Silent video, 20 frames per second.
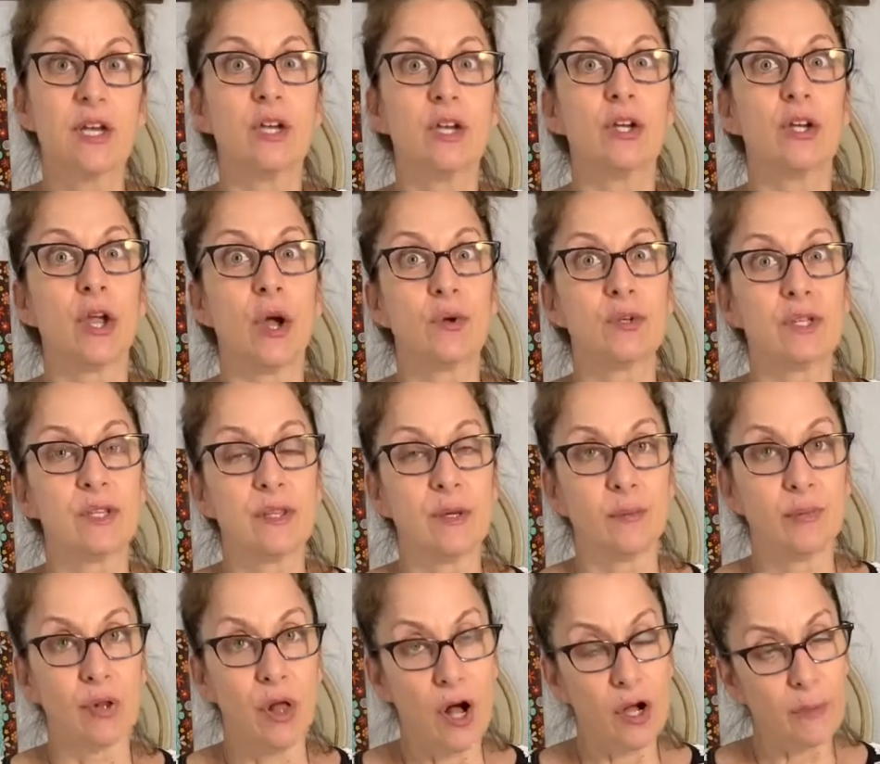Go to the
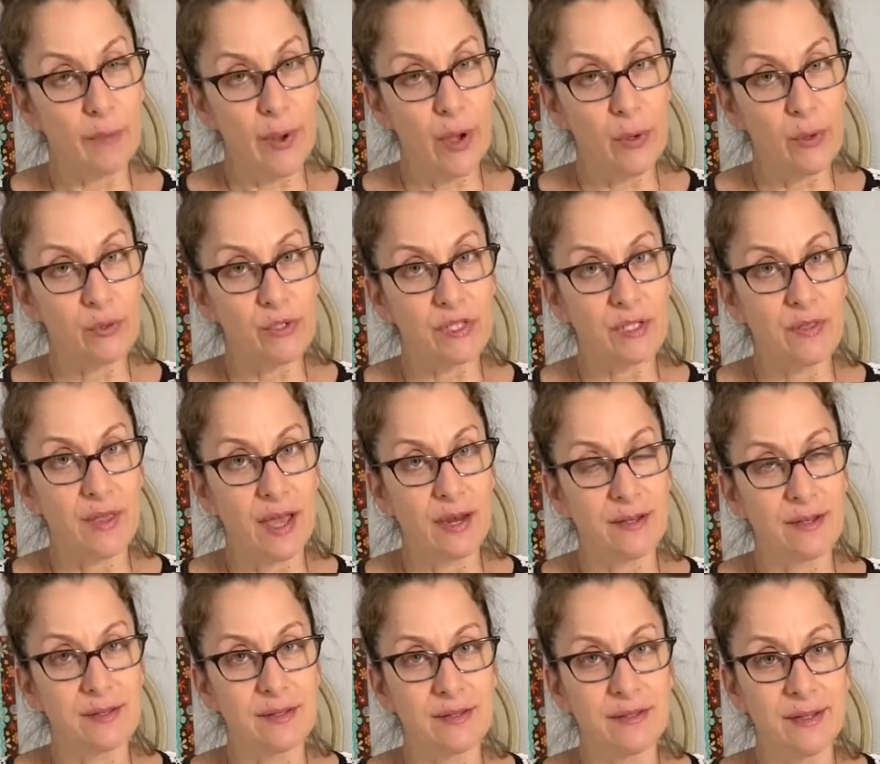blog post that
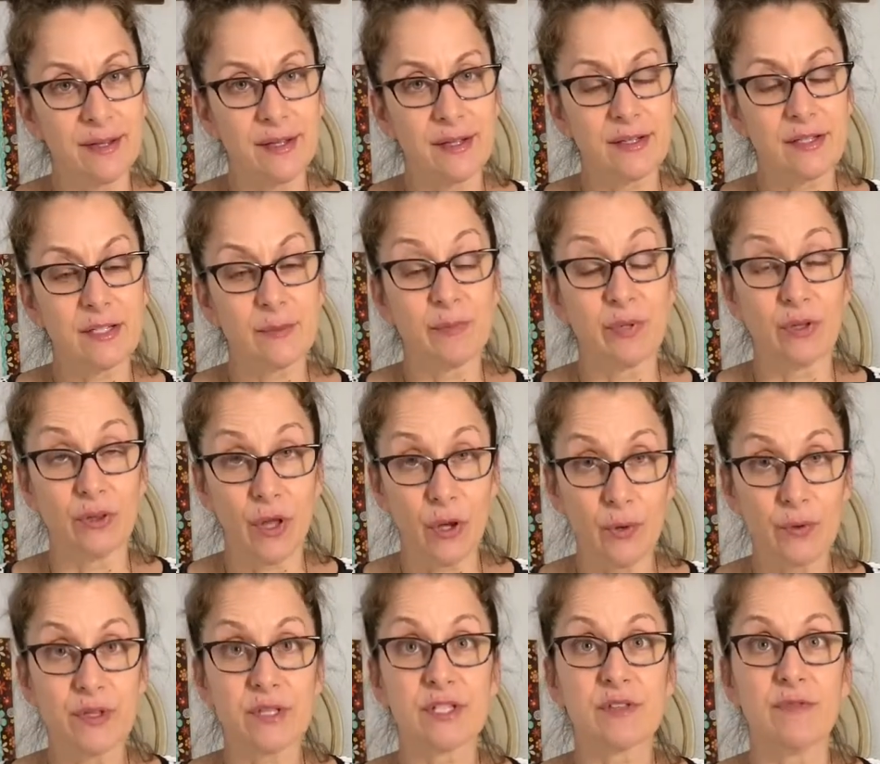is linked below
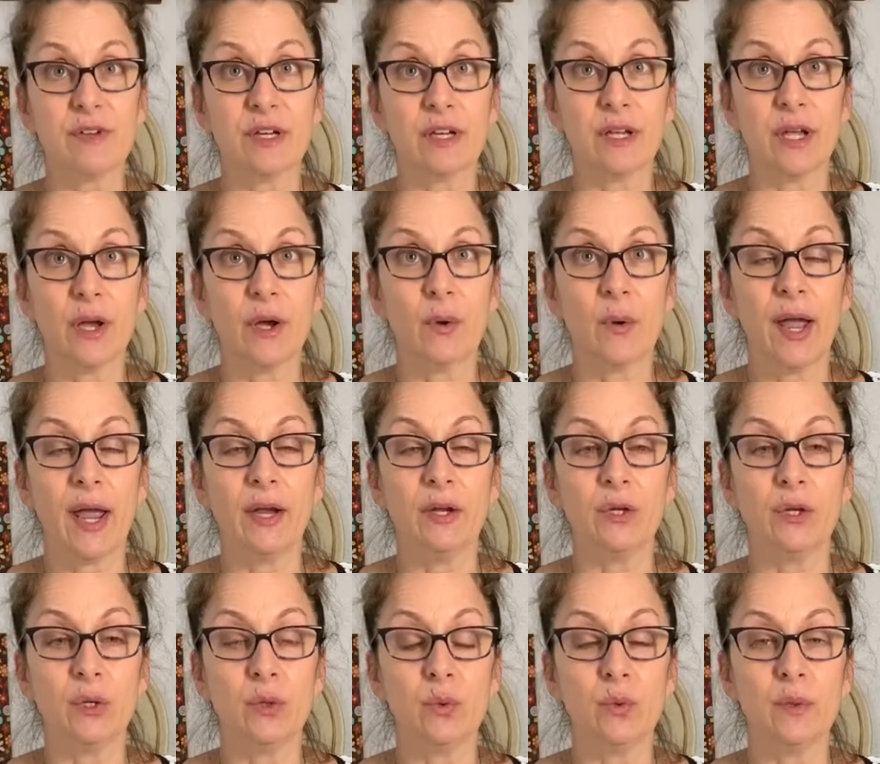this video, and
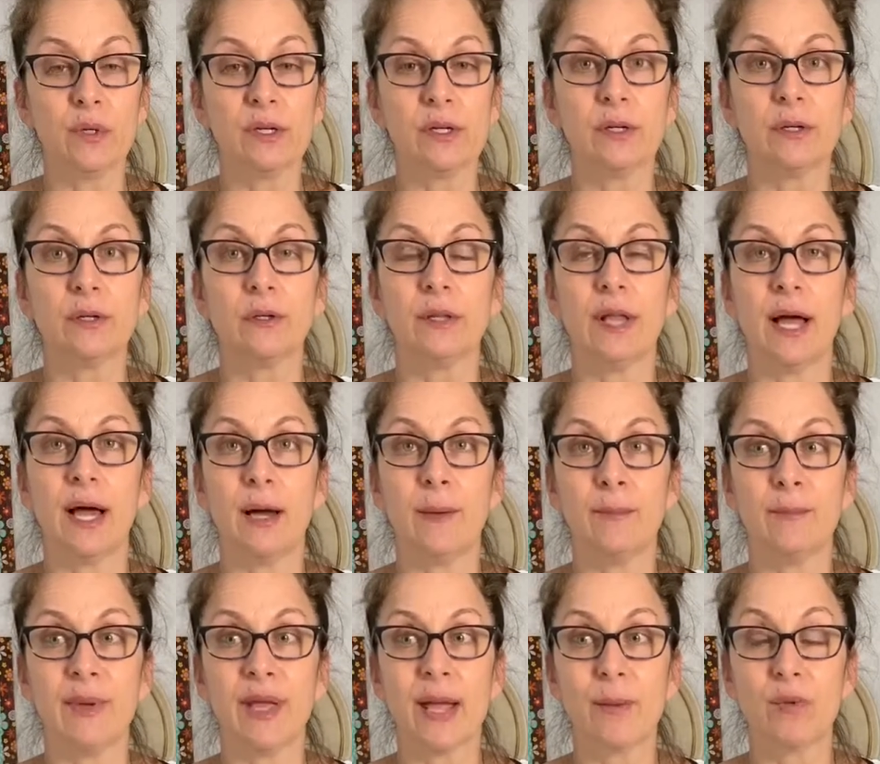you will
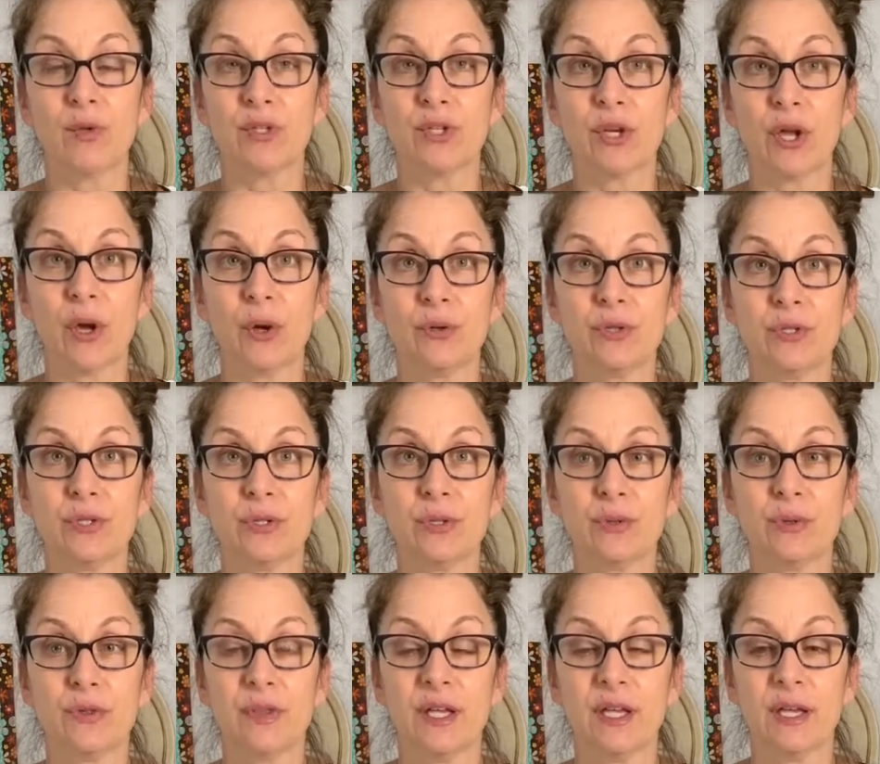be able to go to
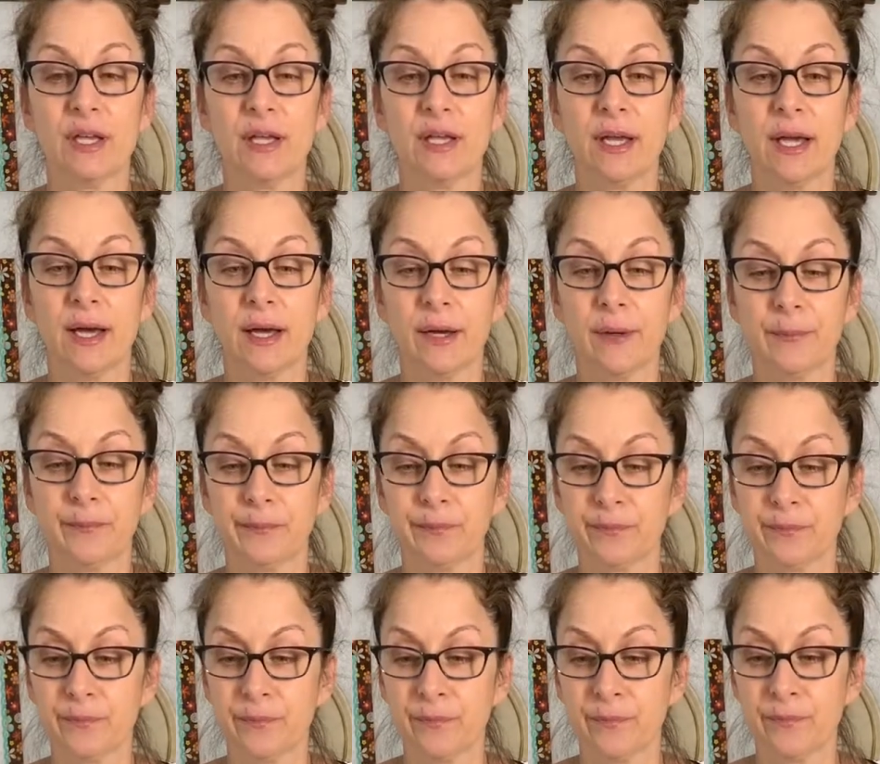the
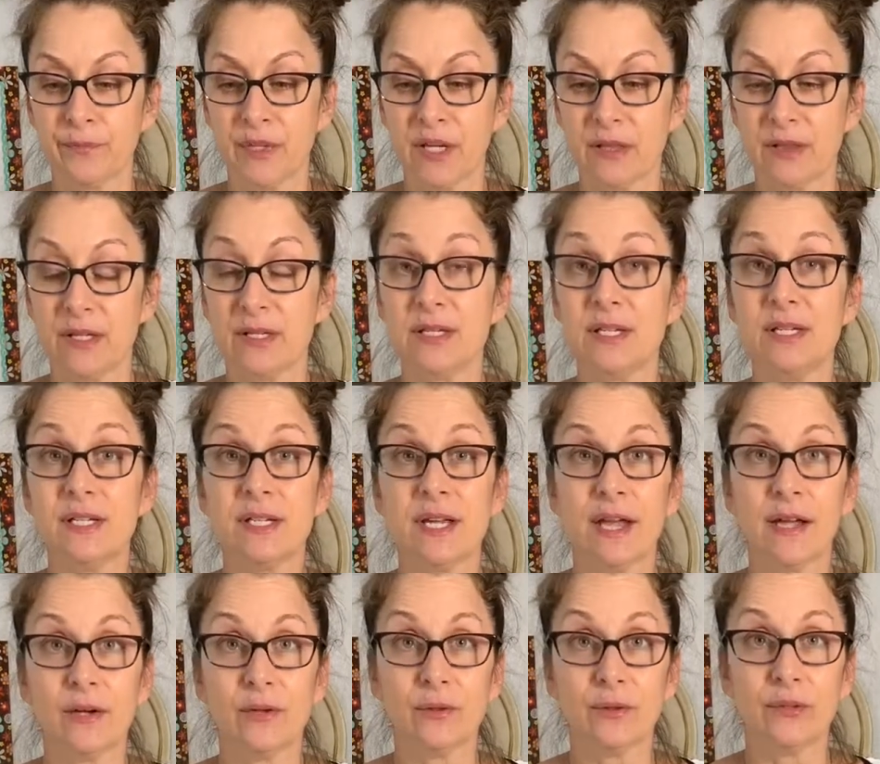
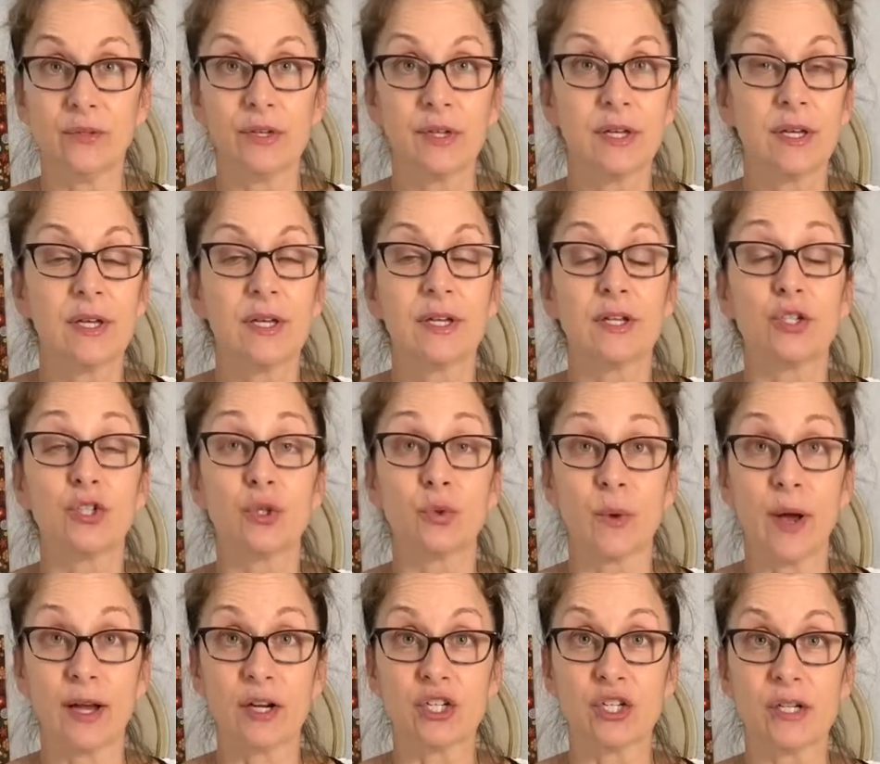detailed
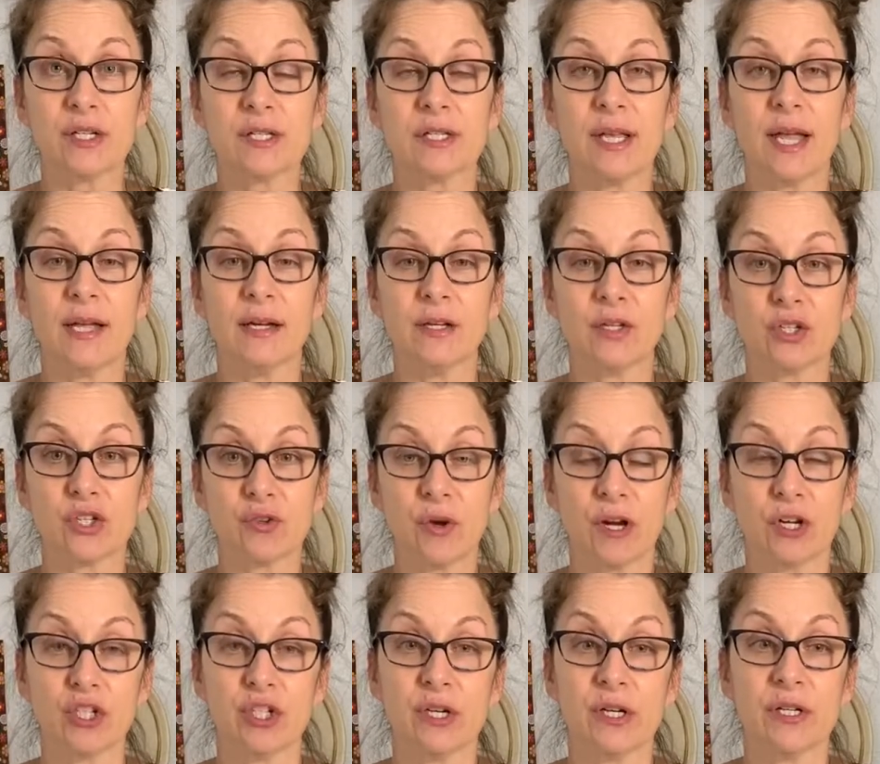directions and
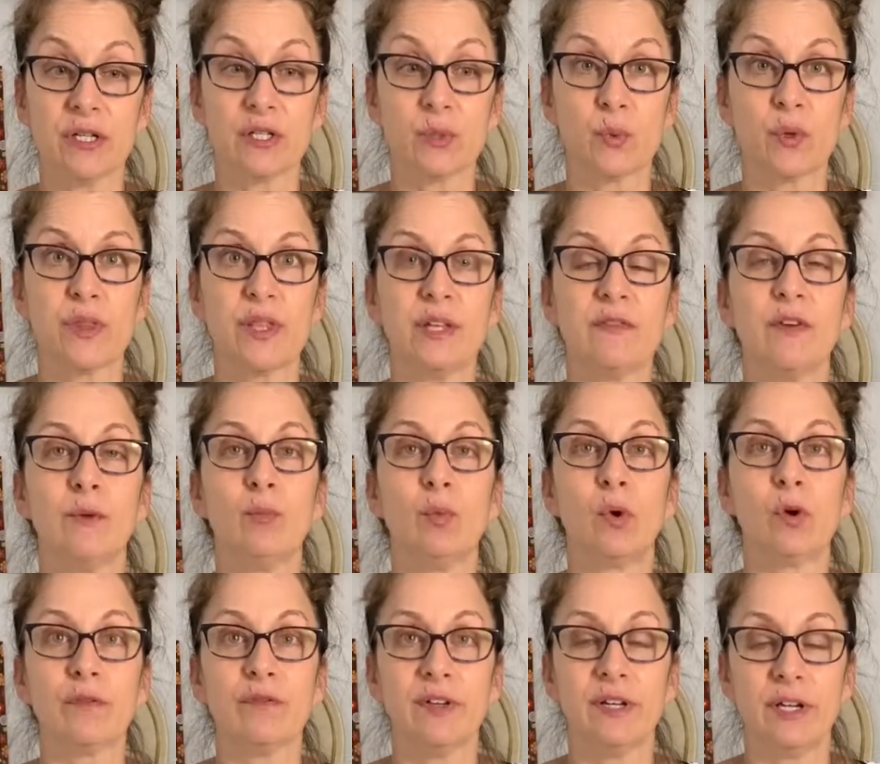instructions with even more
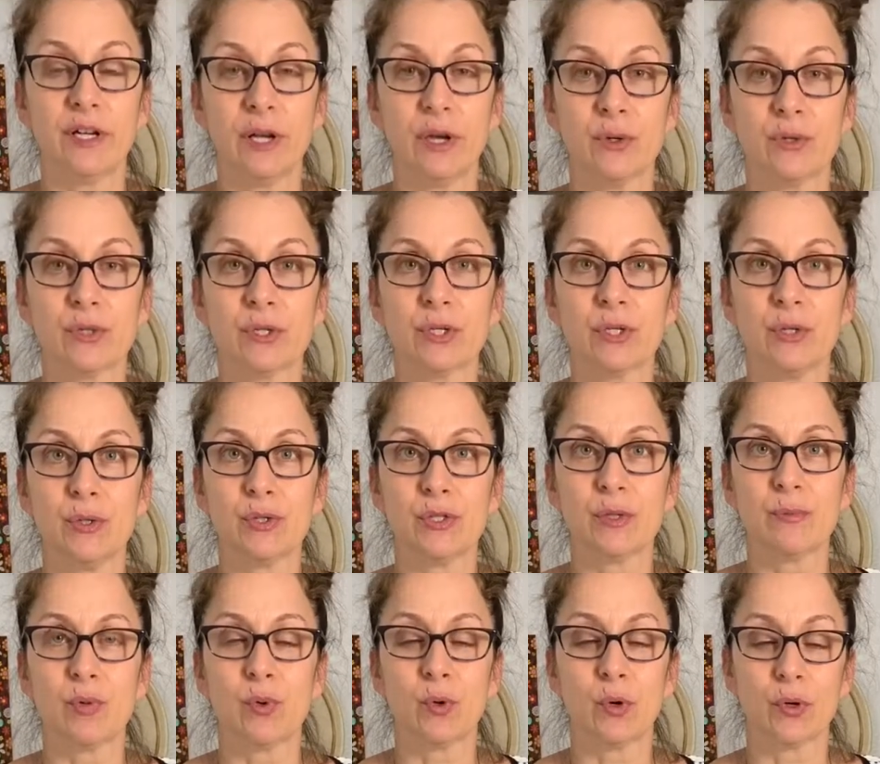videos to
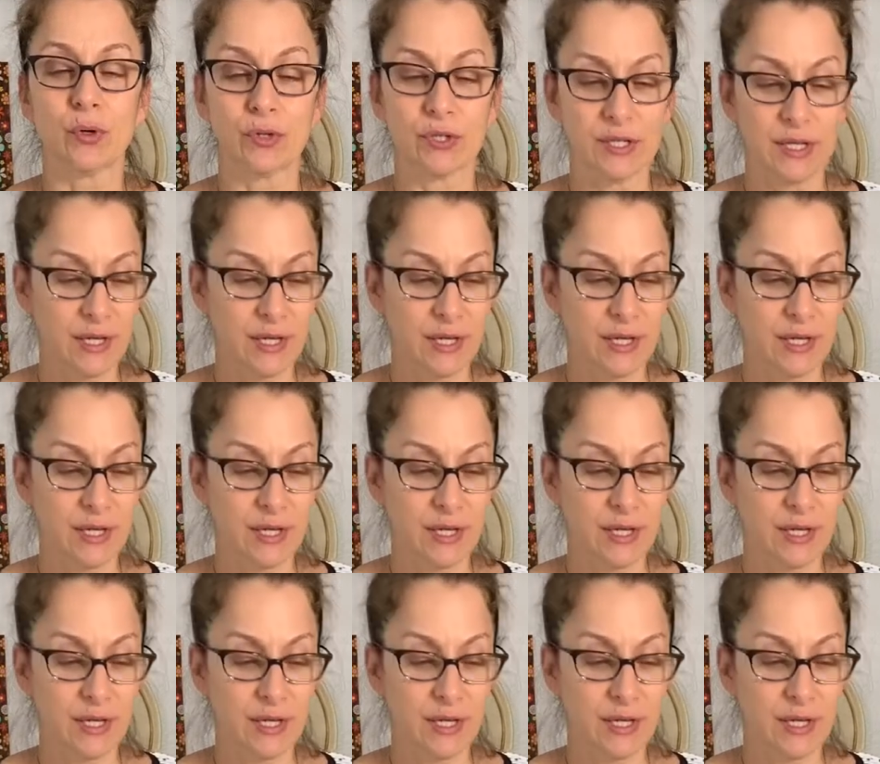support